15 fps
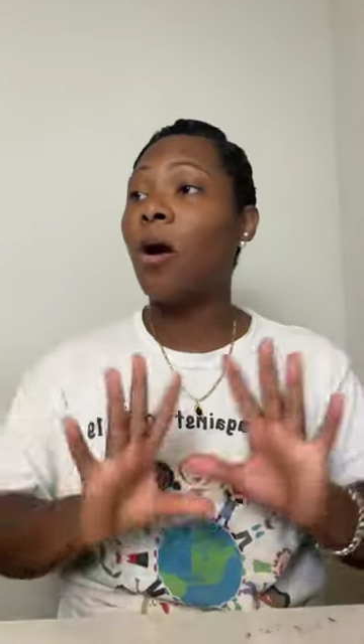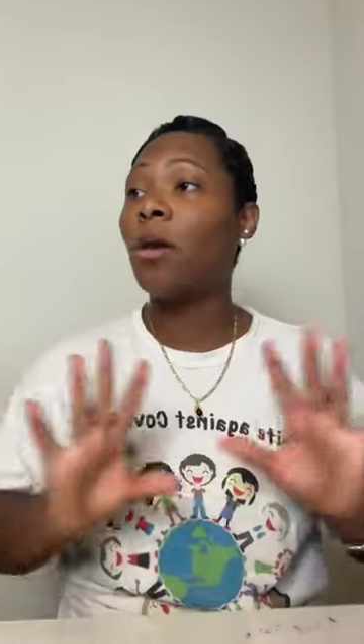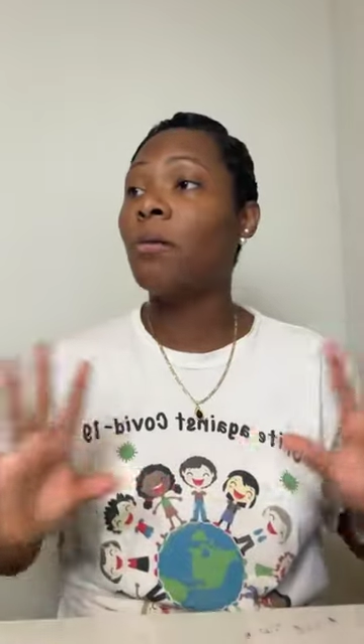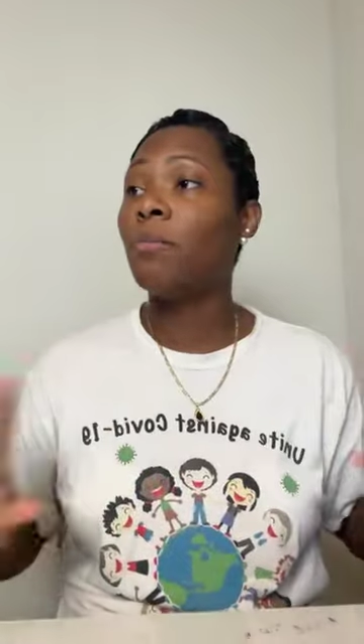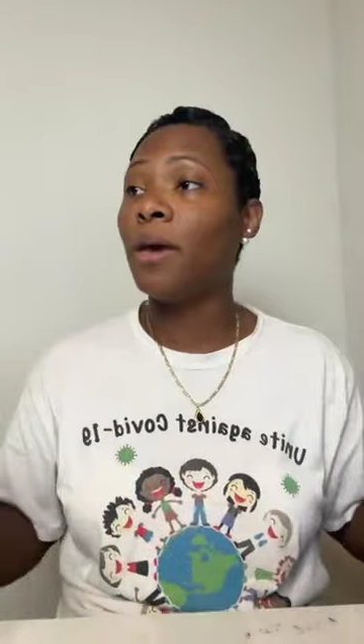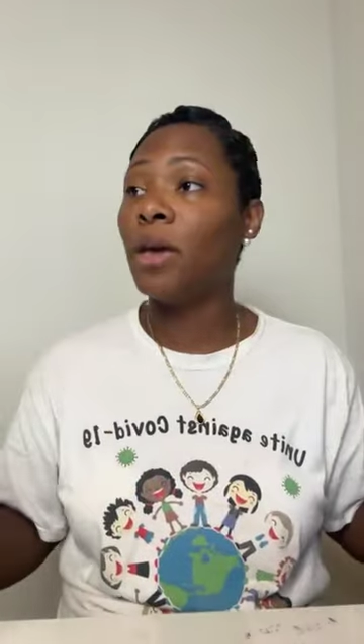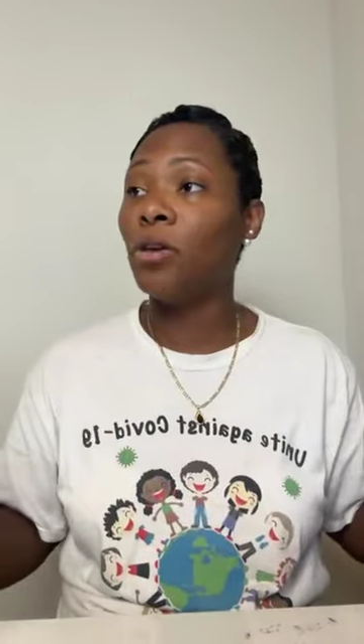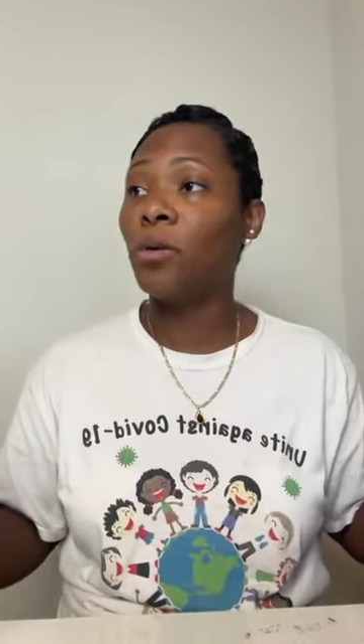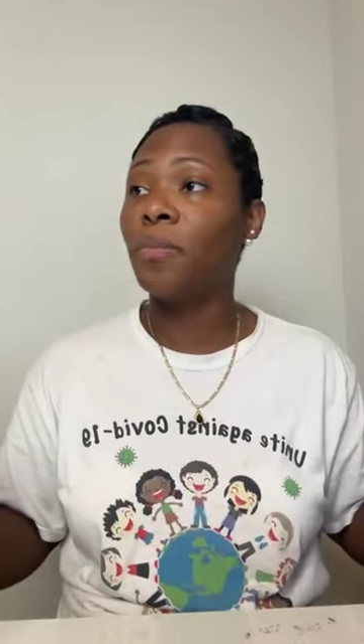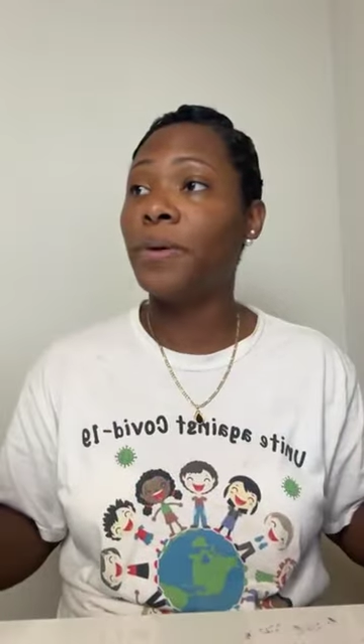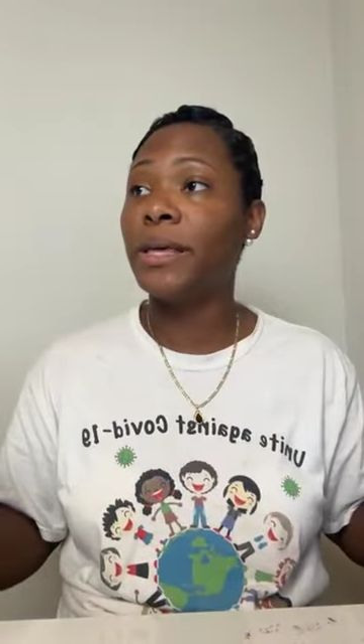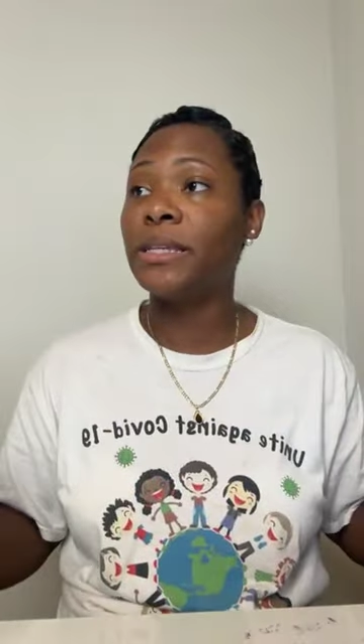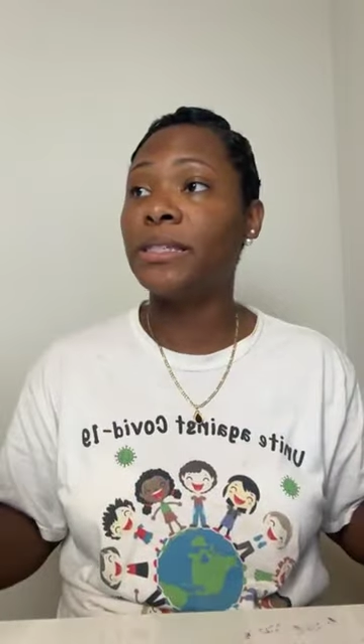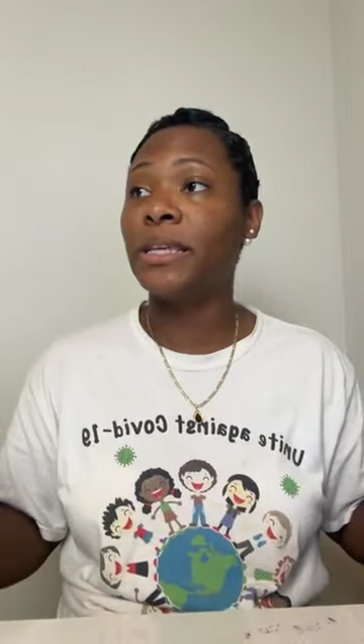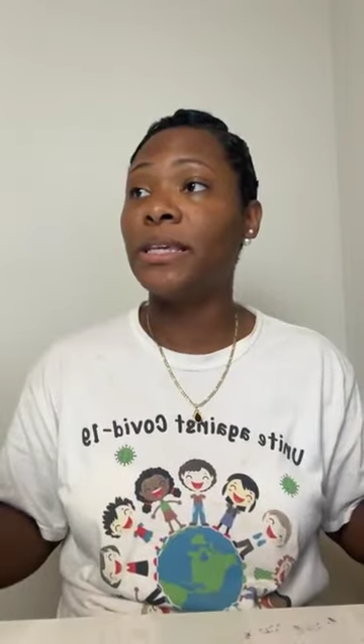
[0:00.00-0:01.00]
automate your
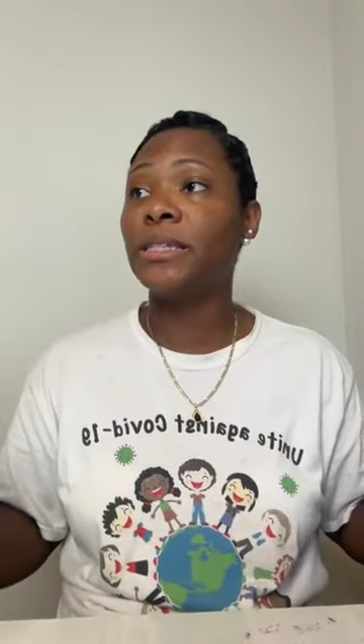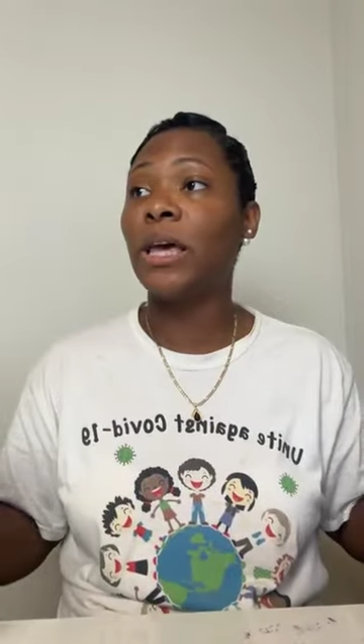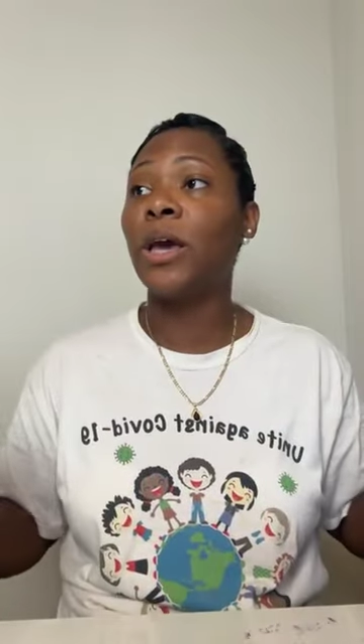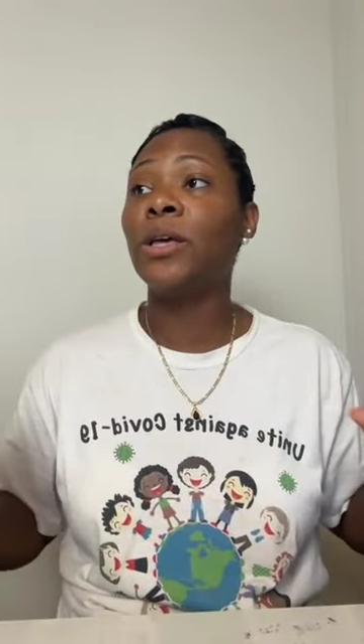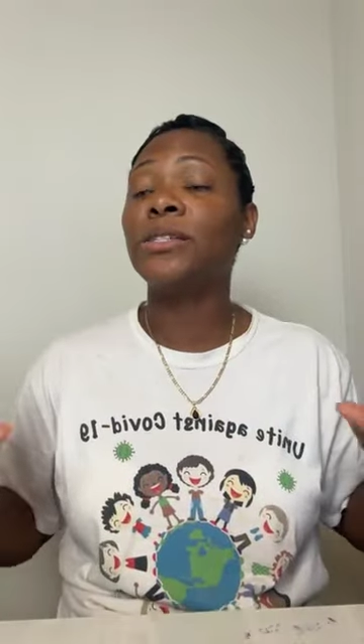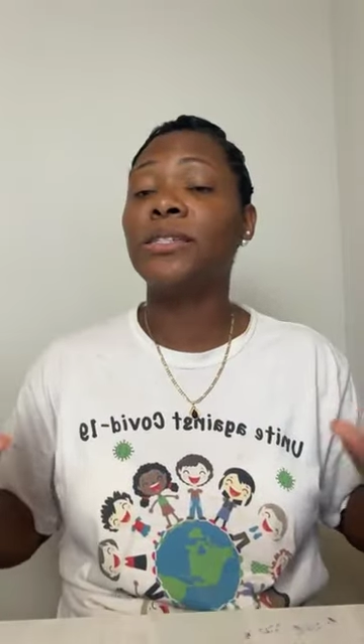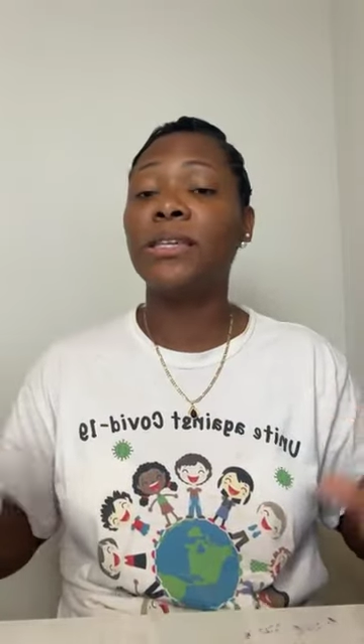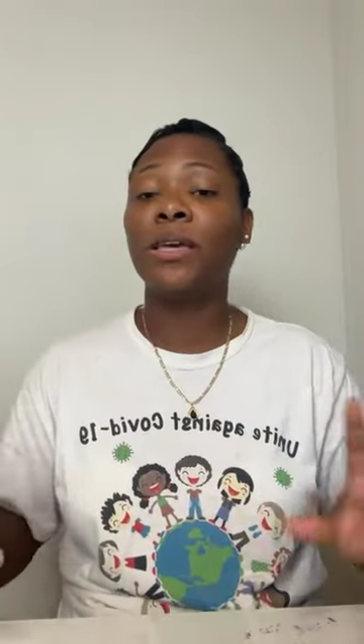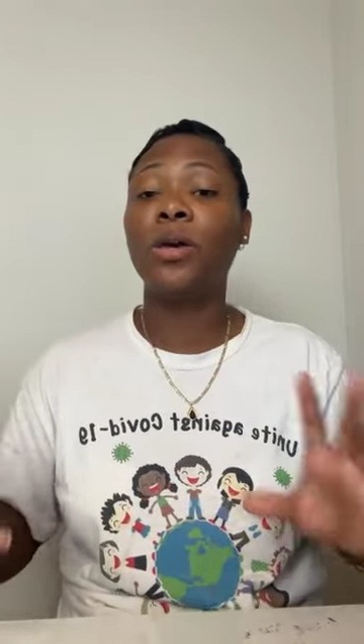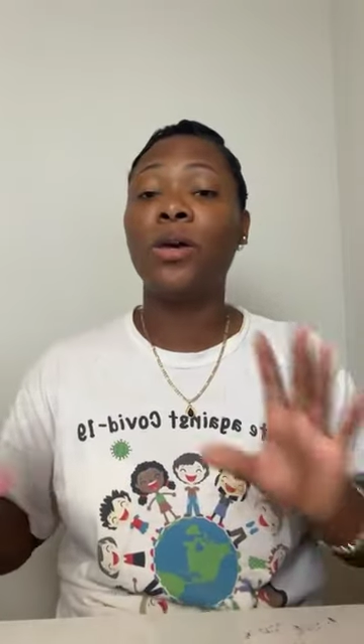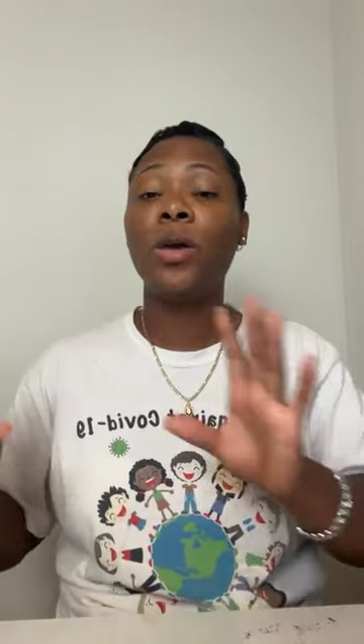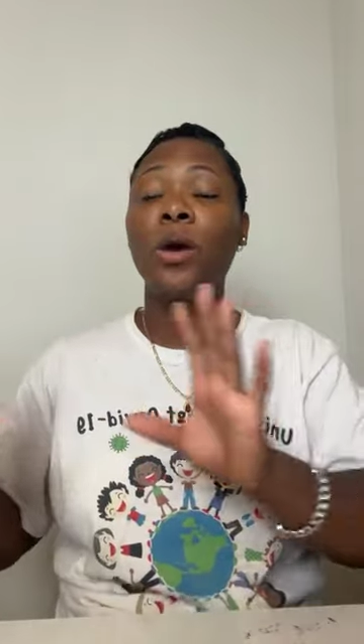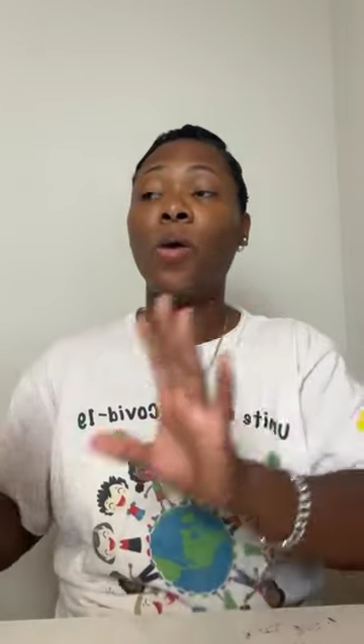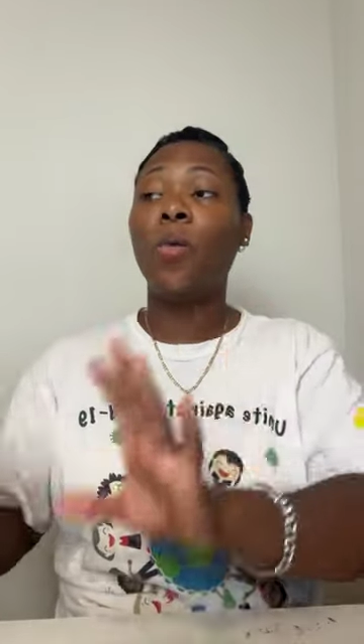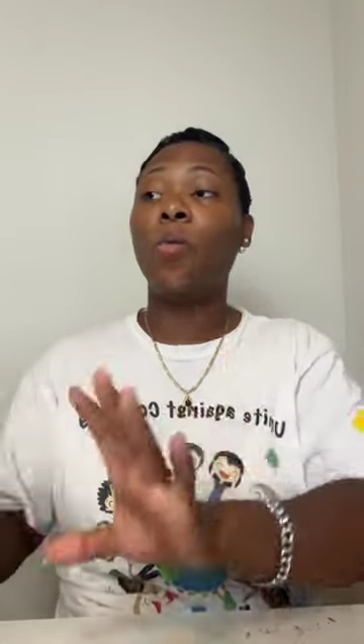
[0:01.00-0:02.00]
business and
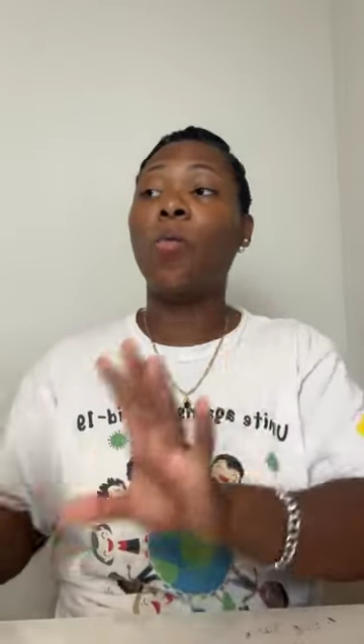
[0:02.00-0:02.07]
see